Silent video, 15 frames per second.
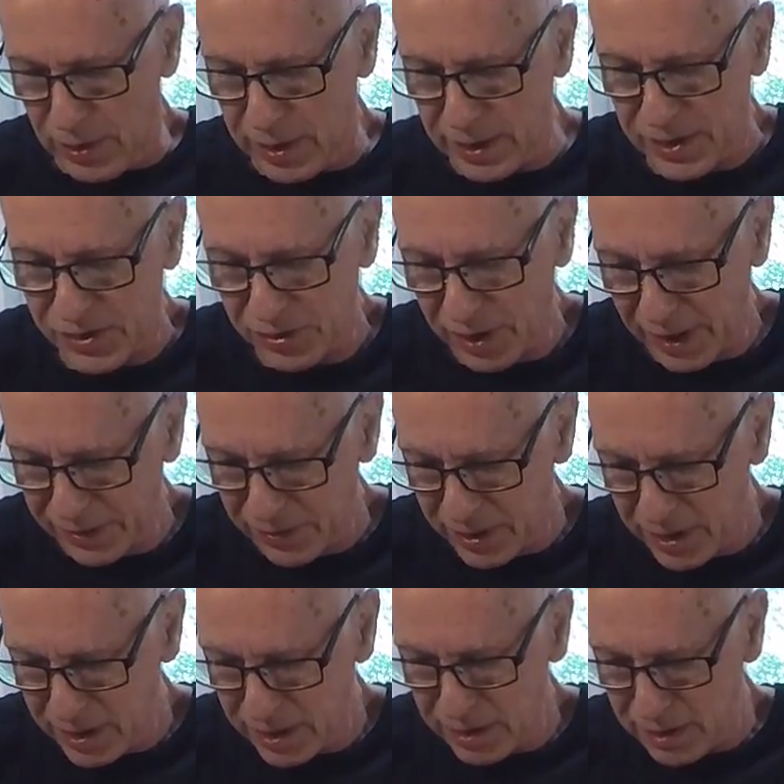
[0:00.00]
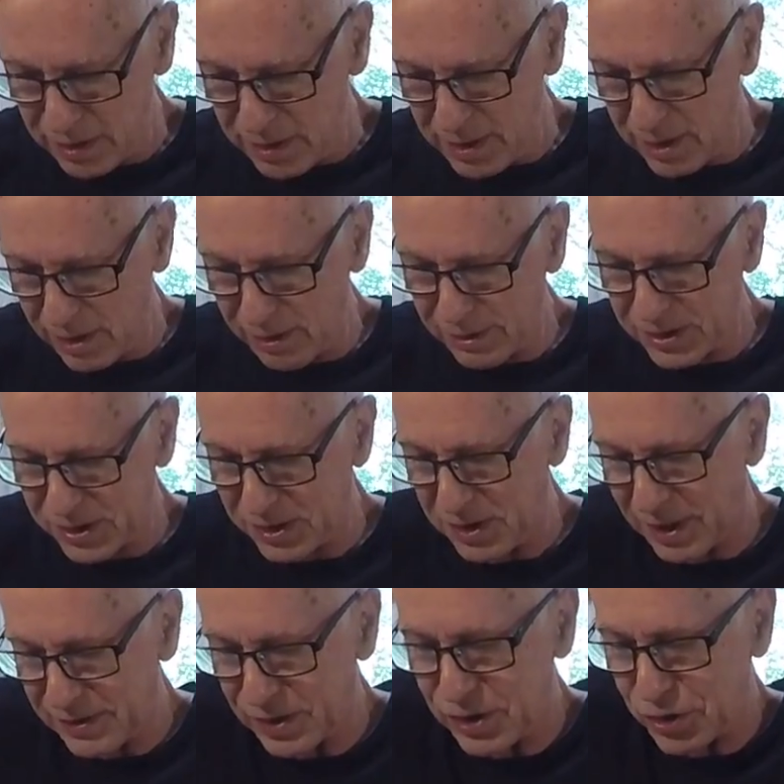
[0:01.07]
It's not it's
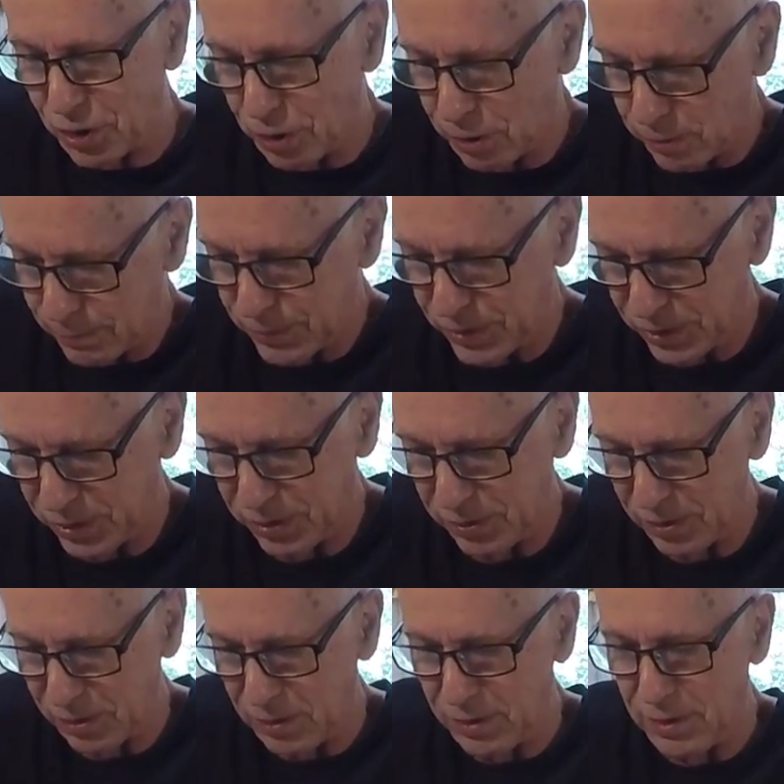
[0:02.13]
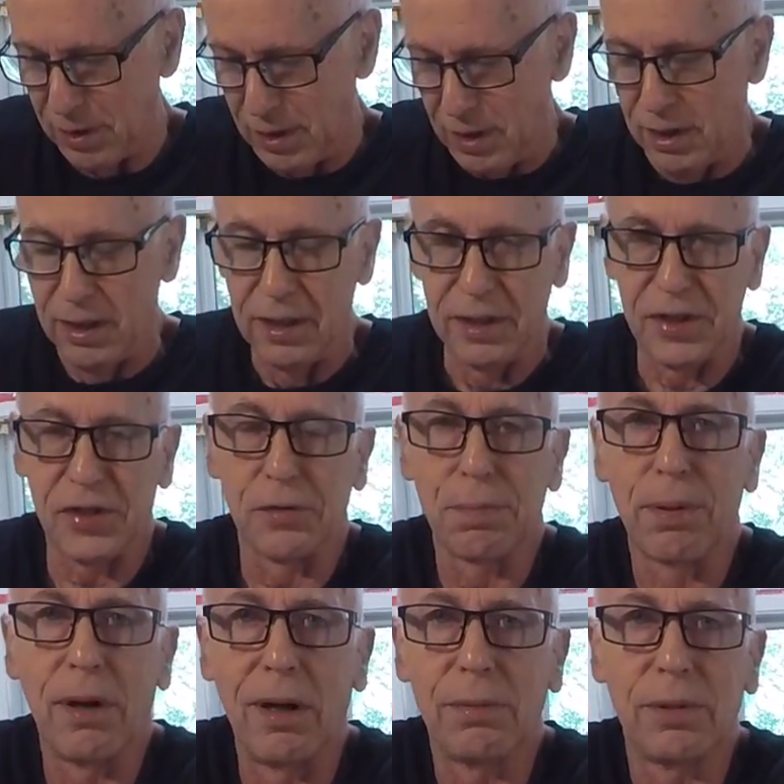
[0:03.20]
not the germs that is the
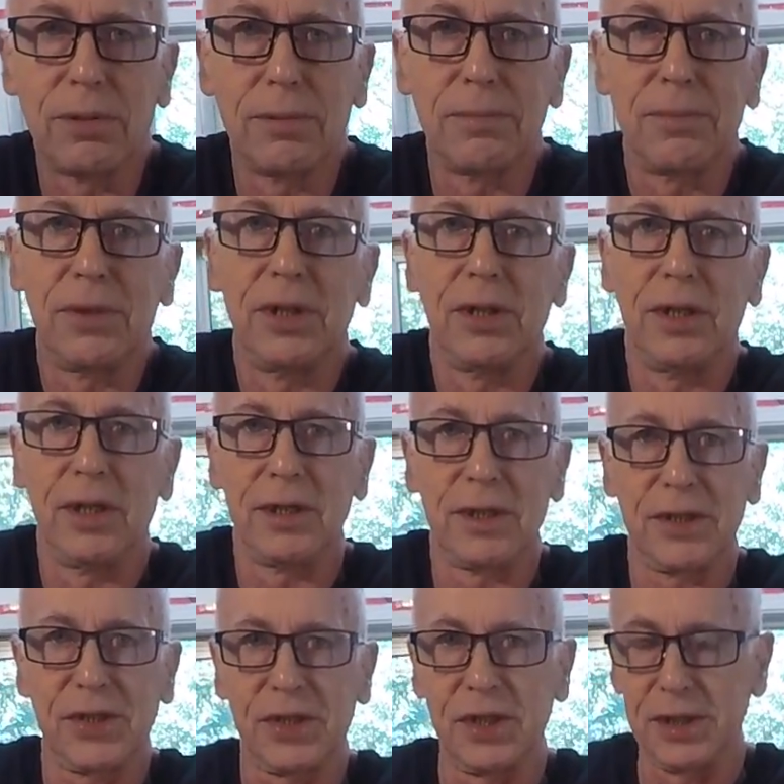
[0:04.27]
problem in us.